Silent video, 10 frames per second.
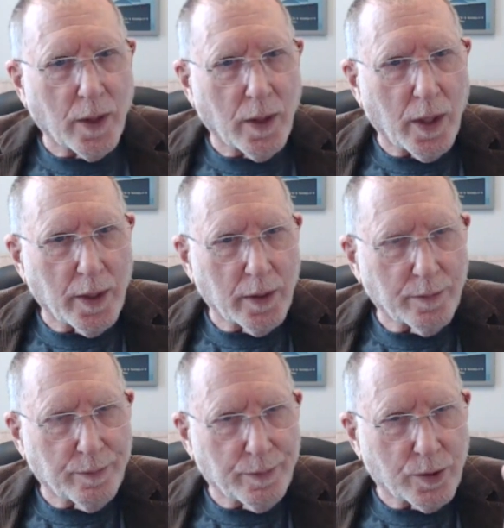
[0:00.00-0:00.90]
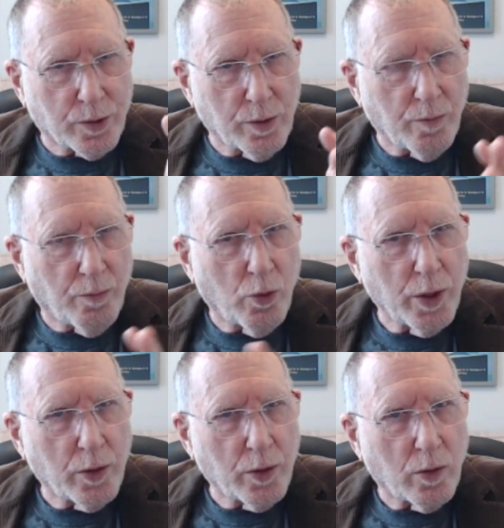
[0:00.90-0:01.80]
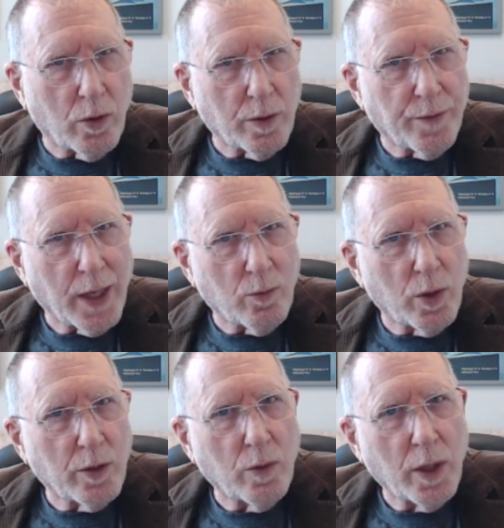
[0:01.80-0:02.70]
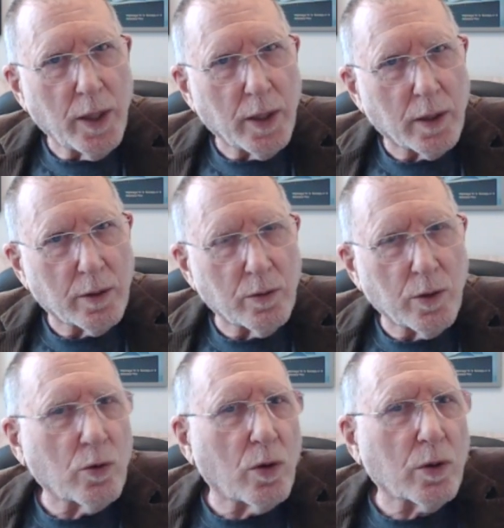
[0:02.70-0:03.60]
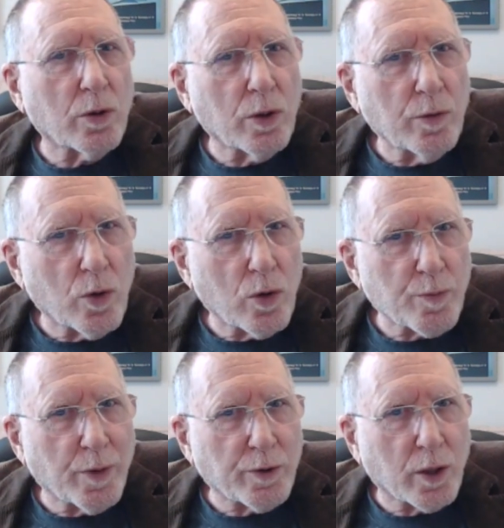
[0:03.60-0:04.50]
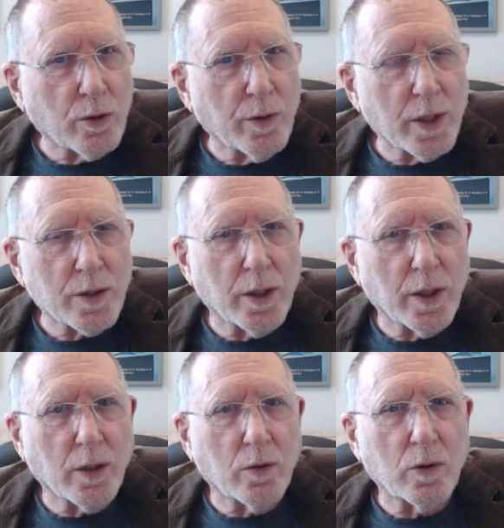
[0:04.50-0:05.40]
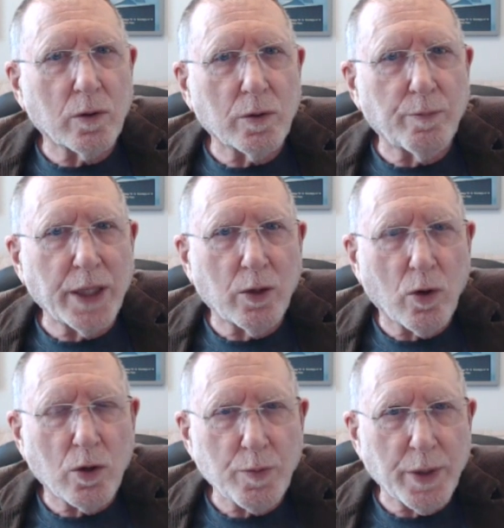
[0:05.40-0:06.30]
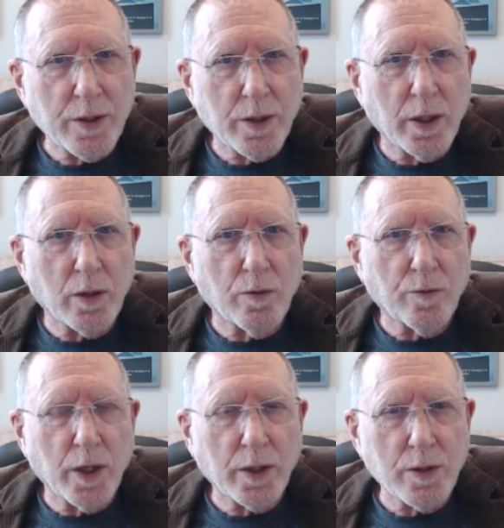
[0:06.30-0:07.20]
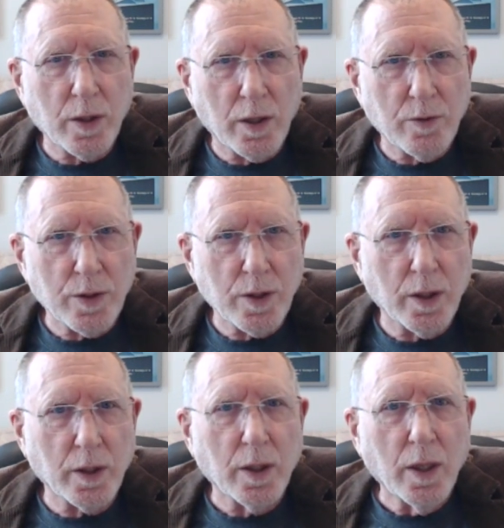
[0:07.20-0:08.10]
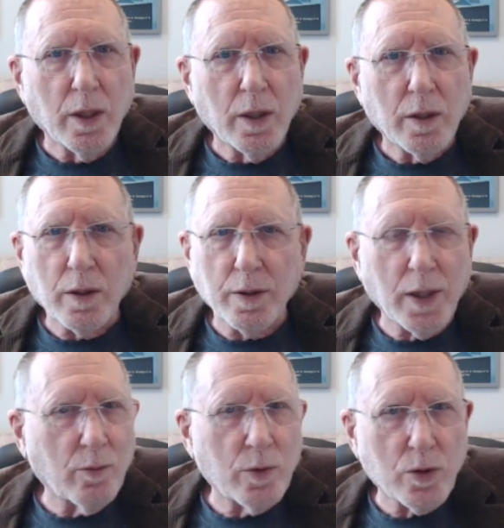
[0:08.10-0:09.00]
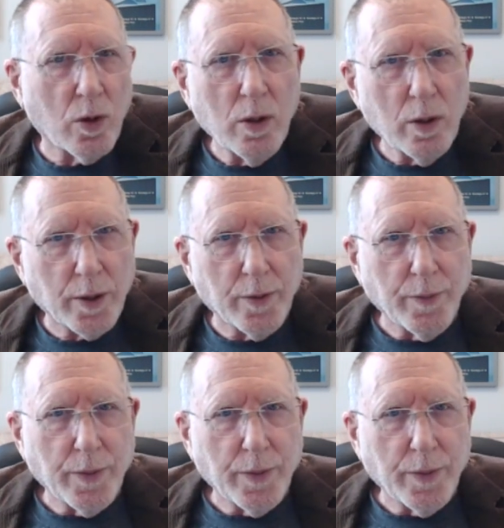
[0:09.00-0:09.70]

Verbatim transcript: at a certain point, all of that went away, and you no longer heard Rosemary Clooney sing, or Bing Crosby sing, or Frank Sinatra sing. That was gone.